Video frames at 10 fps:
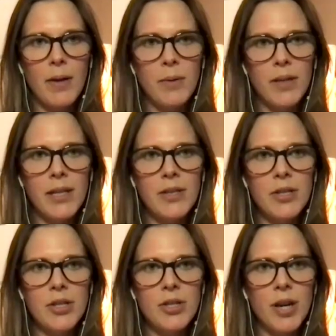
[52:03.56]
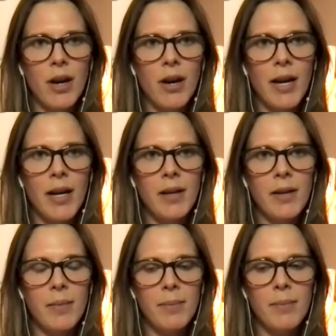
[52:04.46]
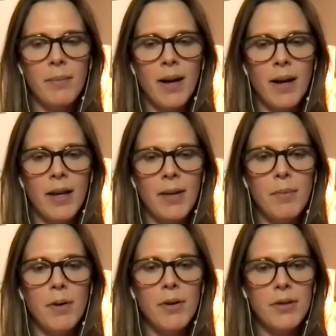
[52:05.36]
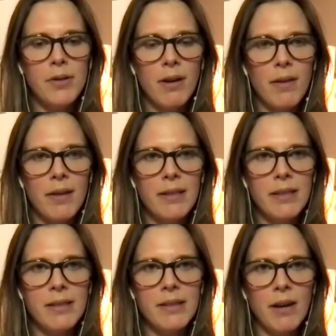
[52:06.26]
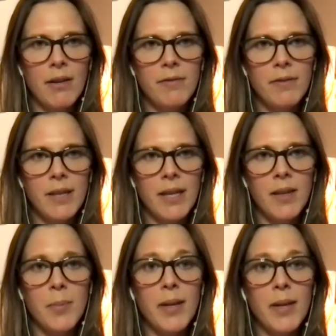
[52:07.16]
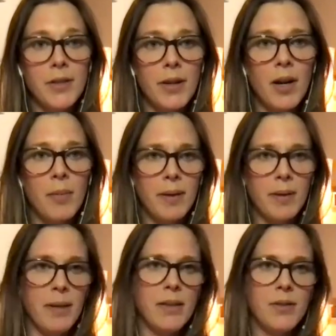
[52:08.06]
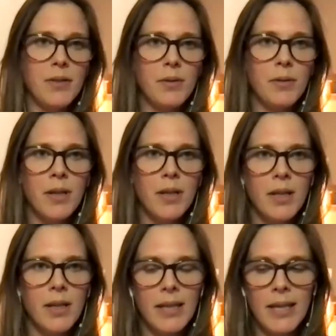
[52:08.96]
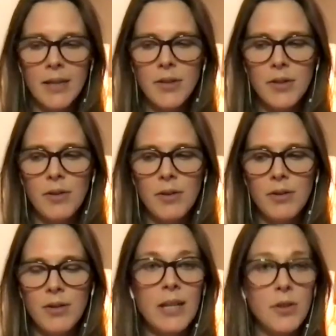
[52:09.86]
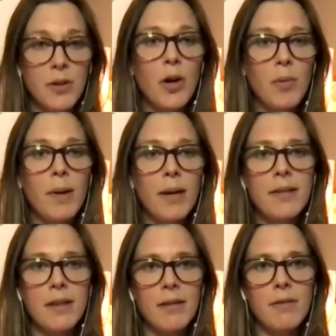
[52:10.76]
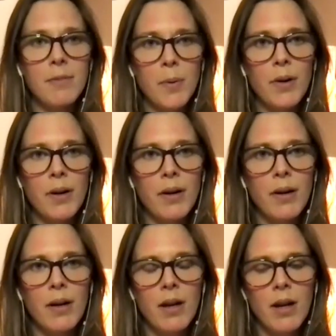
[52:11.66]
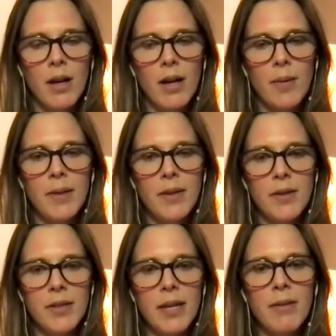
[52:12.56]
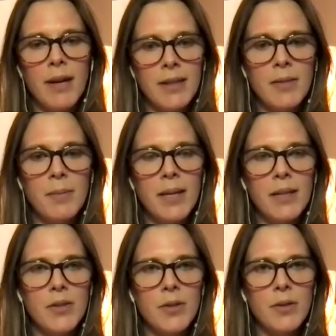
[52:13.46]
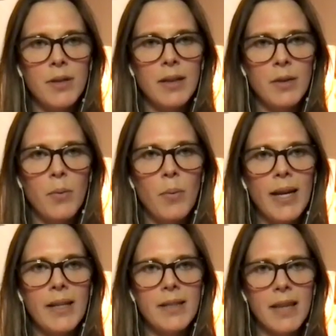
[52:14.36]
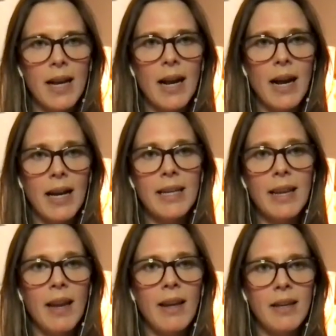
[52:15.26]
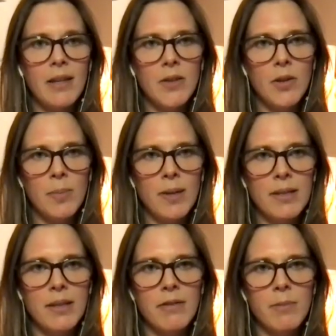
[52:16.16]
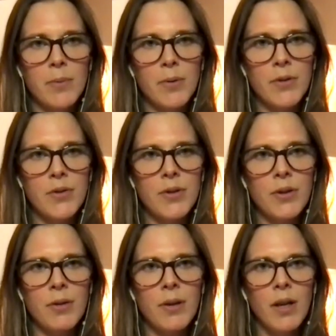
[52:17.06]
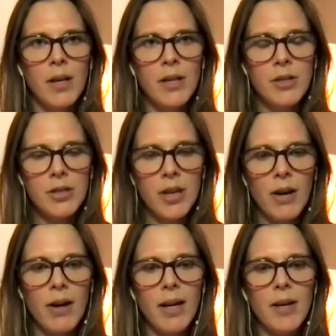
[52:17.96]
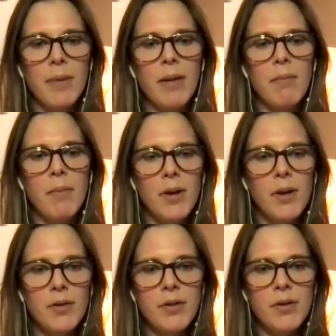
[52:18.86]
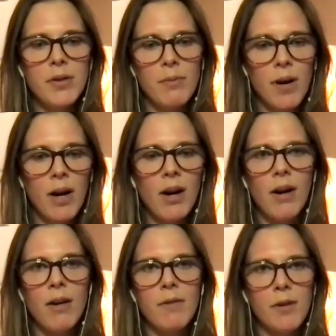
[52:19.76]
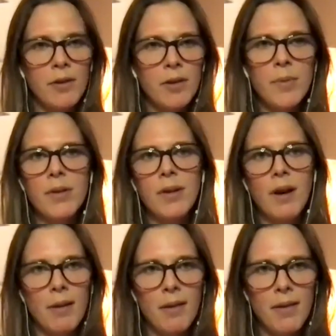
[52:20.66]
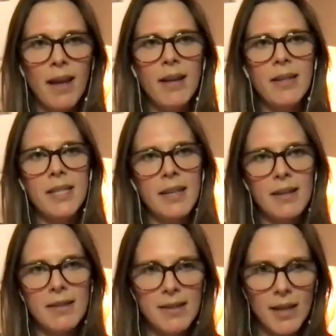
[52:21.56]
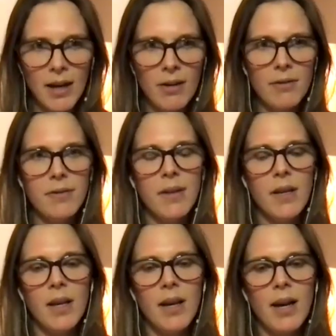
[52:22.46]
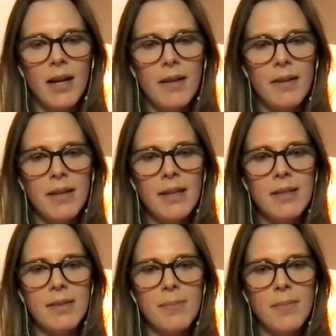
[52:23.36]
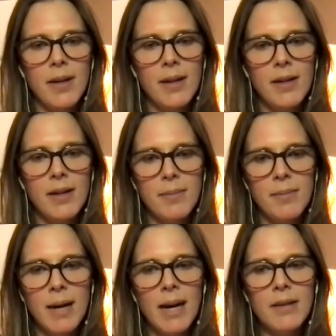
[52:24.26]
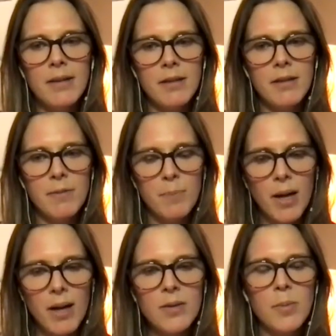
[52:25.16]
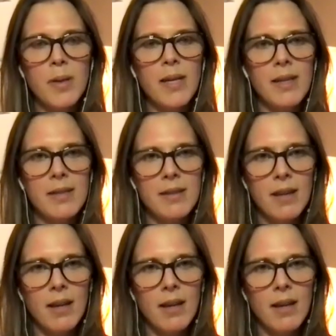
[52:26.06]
really just sharing my most authentic self. And the plants are helping me to get to know myself more, and they're directing me in the ways that I can get to know myself more. So sharing my most raw, vulnerable, authentic self, I think is a massive puzzle piece